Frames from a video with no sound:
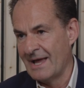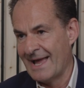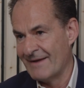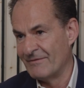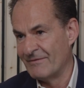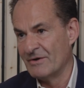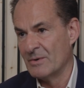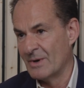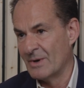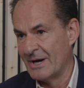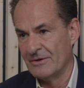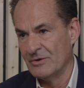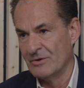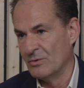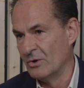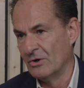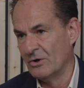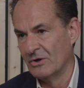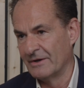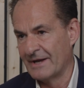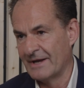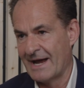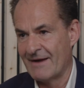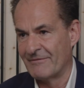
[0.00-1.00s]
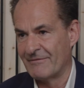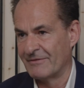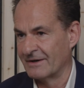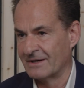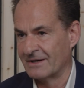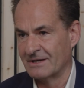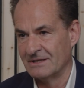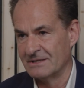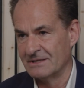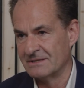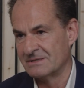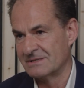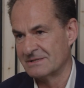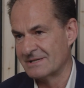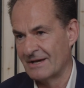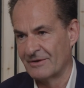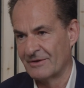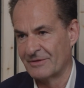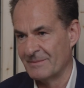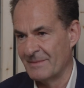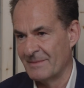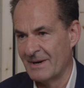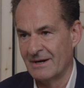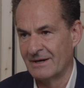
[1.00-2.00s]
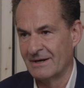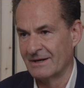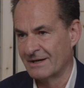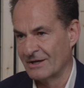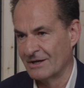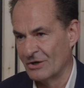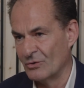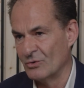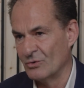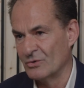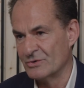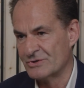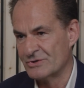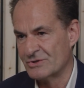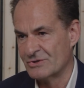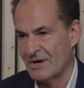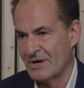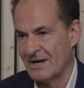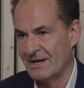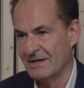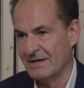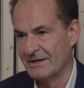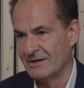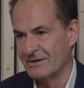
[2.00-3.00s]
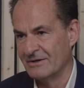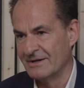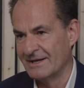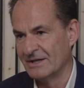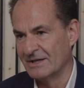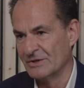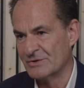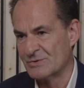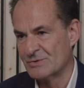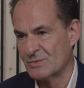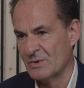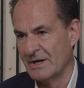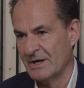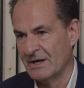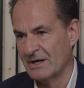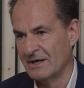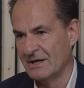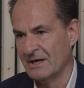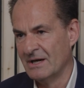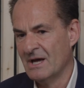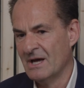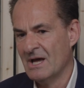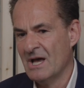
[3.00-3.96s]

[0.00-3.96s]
everywhere in the world, Africa, South America, Australia, and elsewhere.